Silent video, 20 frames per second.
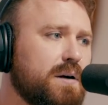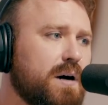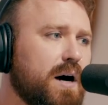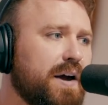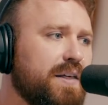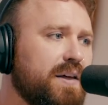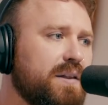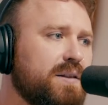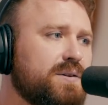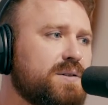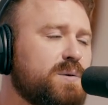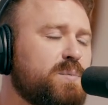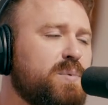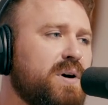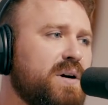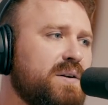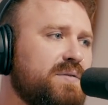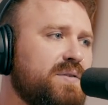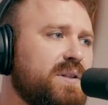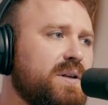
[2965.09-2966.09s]
I think there's a
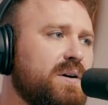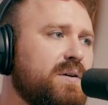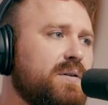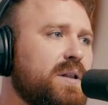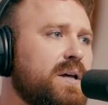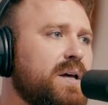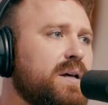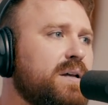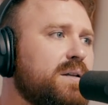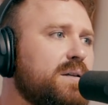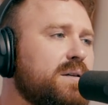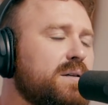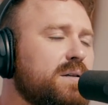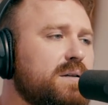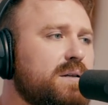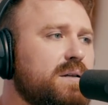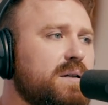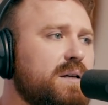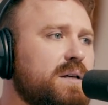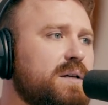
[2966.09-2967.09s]
part of it though that
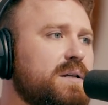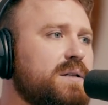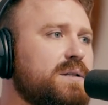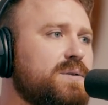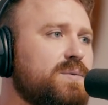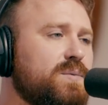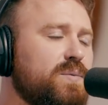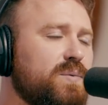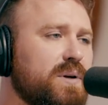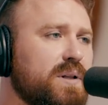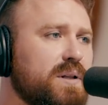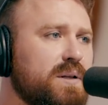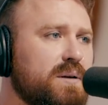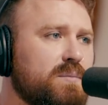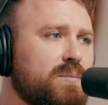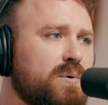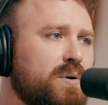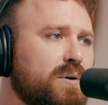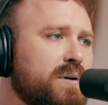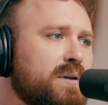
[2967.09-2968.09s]
is really
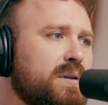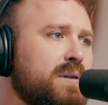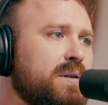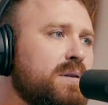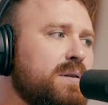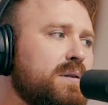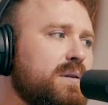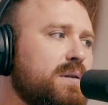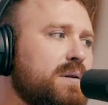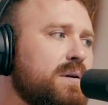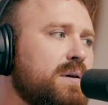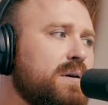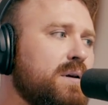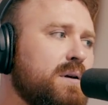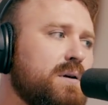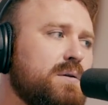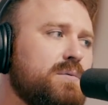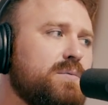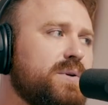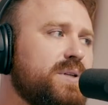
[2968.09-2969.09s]
important,
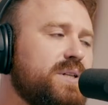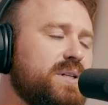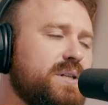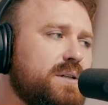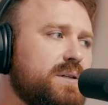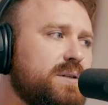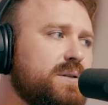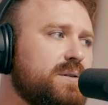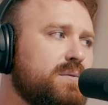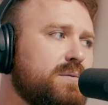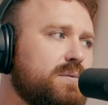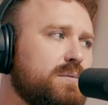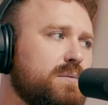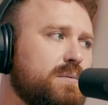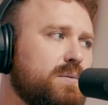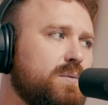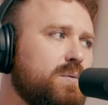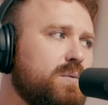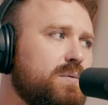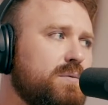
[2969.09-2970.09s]
which is
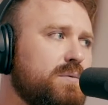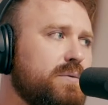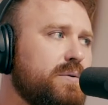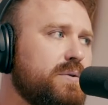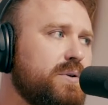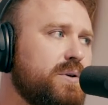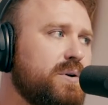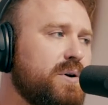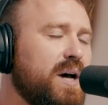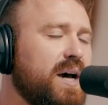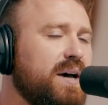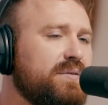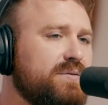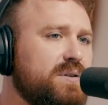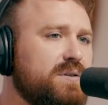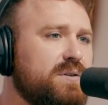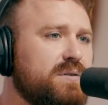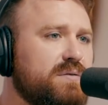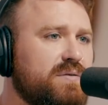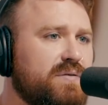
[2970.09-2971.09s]
you have
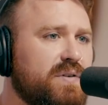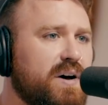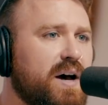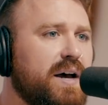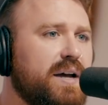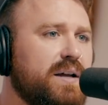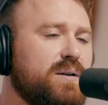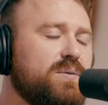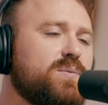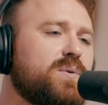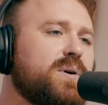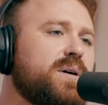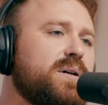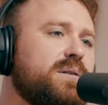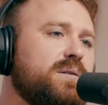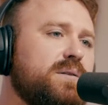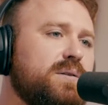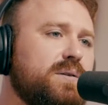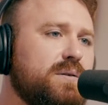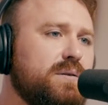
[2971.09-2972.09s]
to define what
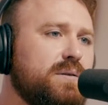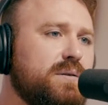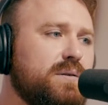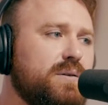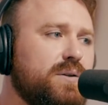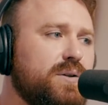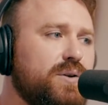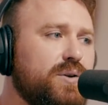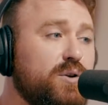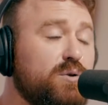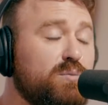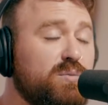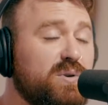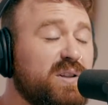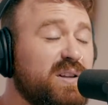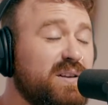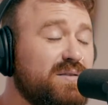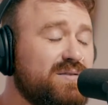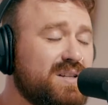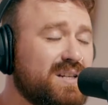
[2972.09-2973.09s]
you
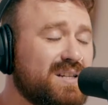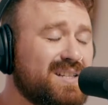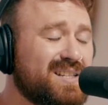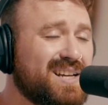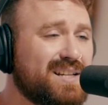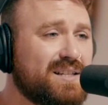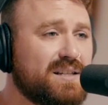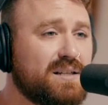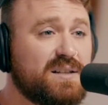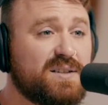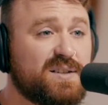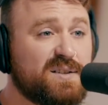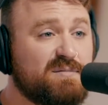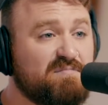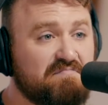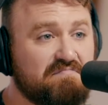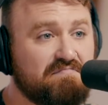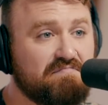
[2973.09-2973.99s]
believe success is.